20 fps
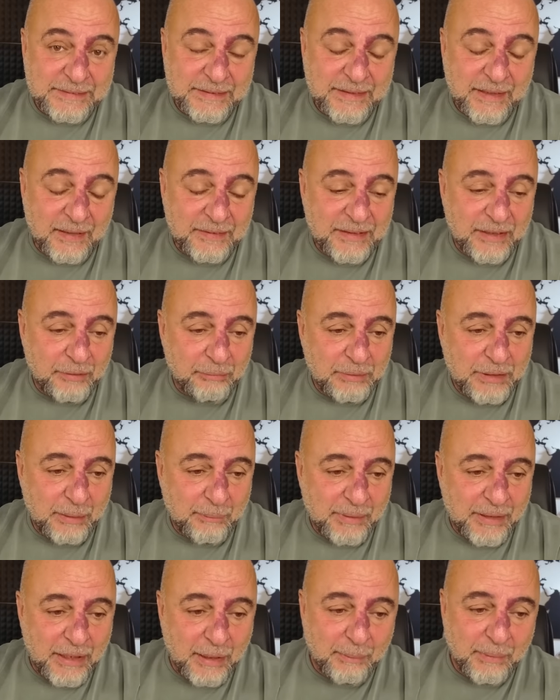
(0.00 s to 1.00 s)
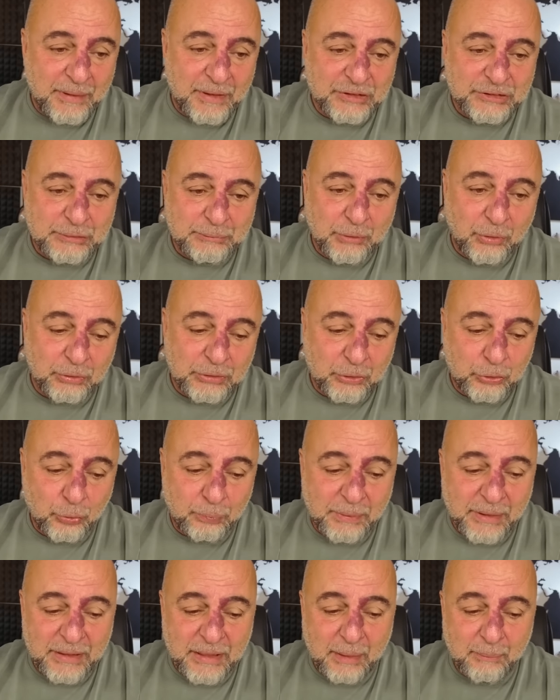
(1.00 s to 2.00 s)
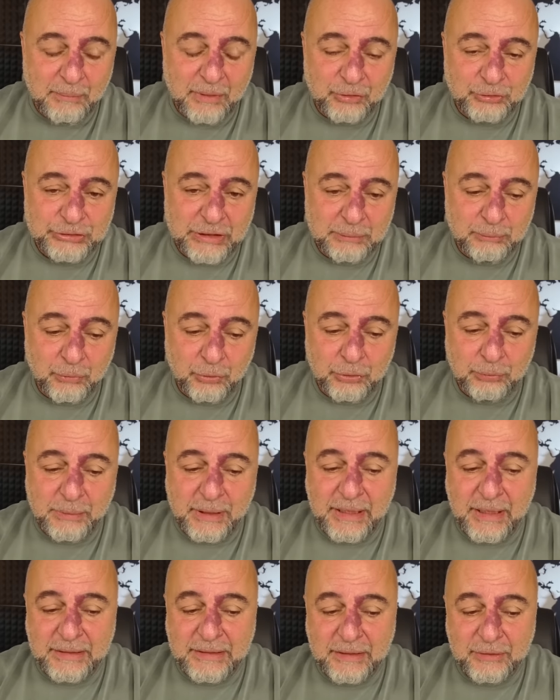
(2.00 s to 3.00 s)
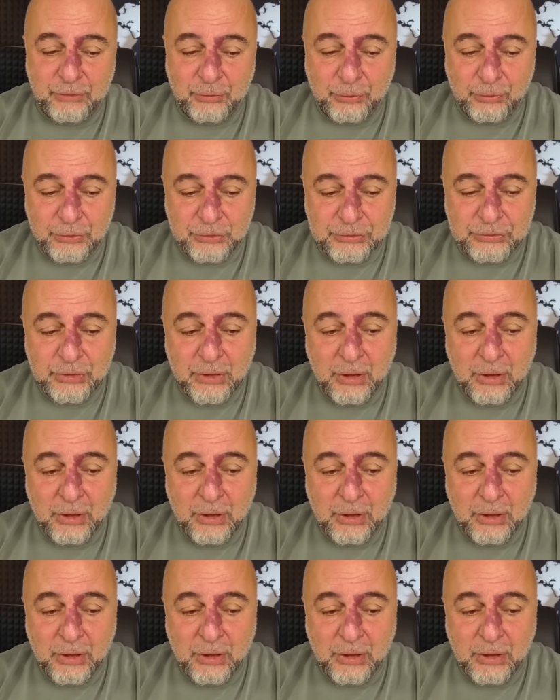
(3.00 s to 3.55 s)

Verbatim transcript: With the AI revolution, will there be a recovery there? We're curious about that.